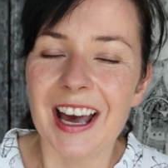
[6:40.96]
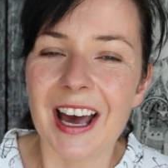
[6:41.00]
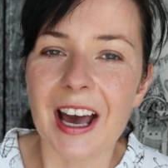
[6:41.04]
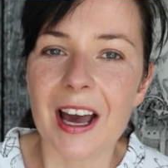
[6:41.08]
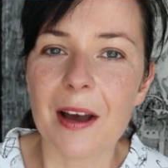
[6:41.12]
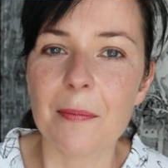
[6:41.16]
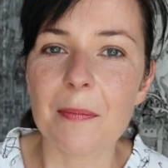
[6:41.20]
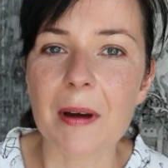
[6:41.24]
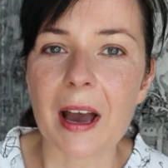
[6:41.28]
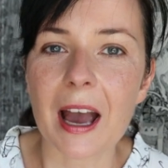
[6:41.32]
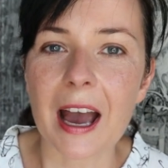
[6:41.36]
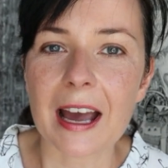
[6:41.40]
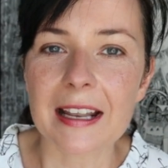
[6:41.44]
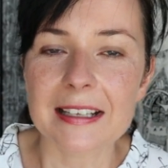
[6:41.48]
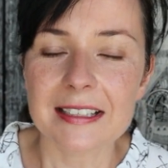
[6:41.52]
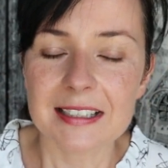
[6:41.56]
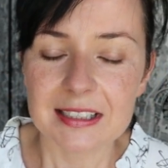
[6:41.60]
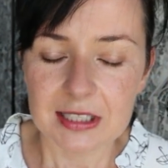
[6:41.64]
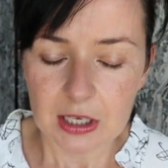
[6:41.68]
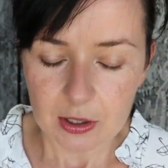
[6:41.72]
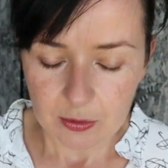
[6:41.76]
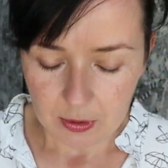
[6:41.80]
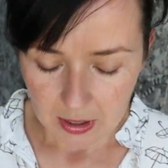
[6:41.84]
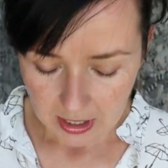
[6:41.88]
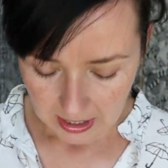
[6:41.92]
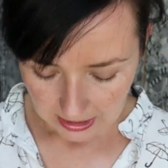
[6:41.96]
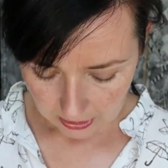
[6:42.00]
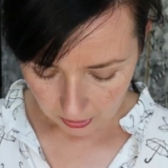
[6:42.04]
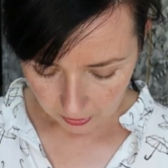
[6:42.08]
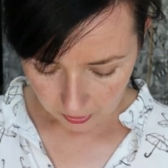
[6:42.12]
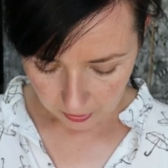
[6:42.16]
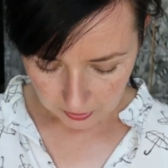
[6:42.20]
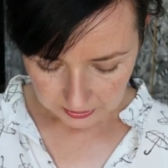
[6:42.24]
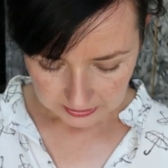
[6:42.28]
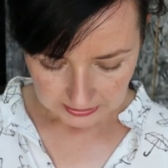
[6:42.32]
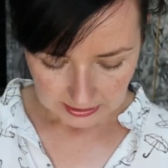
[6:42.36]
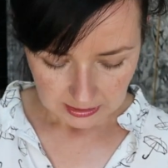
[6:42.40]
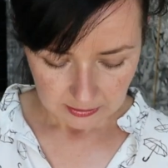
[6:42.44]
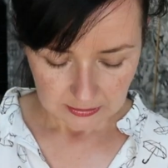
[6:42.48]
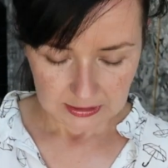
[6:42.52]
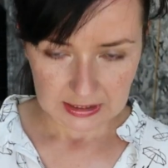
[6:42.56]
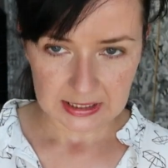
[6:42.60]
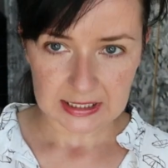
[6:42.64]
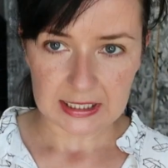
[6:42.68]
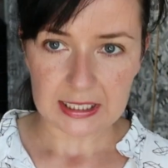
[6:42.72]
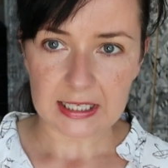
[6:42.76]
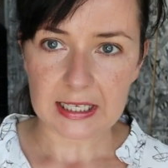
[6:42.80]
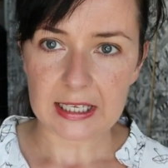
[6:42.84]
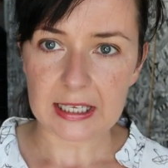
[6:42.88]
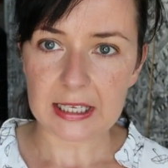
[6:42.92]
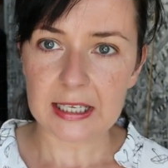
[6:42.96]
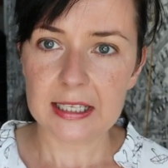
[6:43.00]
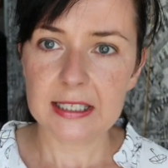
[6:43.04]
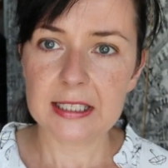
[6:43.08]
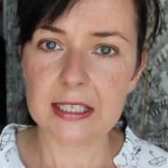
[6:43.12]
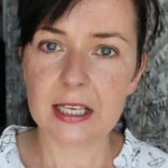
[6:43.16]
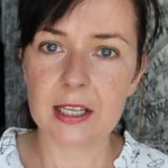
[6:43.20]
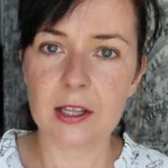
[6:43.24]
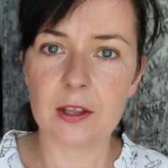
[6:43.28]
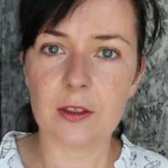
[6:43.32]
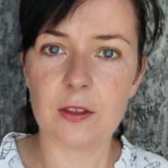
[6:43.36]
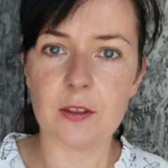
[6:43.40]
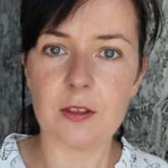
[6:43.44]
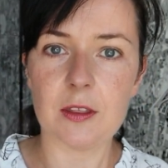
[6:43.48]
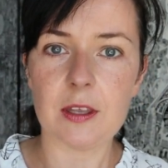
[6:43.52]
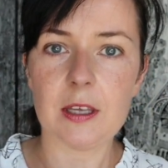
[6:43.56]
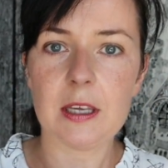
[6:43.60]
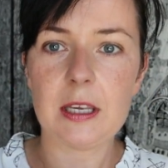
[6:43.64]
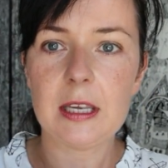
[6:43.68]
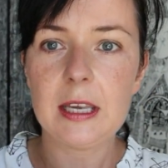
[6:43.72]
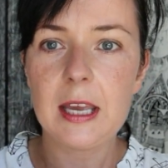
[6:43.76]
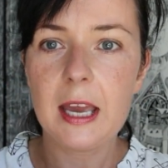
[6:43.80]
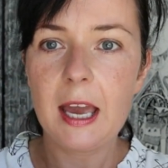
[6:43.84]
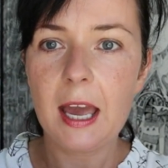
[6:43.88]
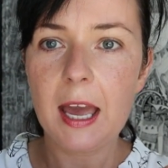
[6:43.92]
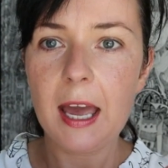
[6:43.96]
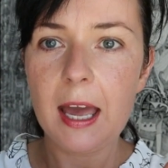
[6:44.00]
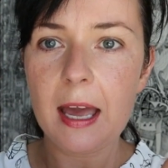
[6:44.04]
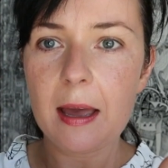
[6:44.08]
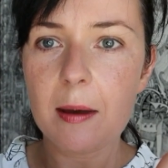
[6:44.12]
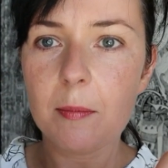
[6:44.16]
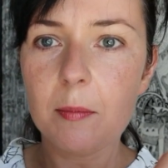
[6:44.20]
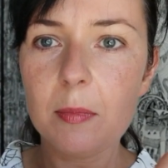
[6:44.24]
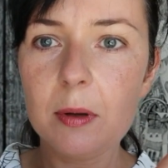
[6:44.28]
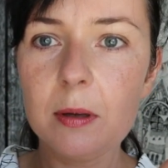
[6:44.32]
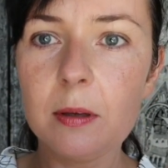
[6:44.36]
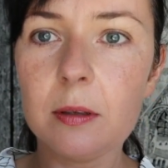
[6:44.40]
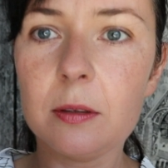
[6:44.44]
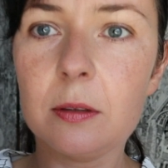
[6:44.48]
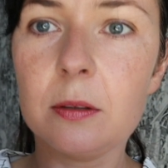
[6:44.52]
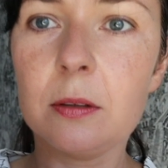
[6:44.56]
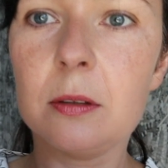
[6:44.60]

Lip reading: And so I also did the hem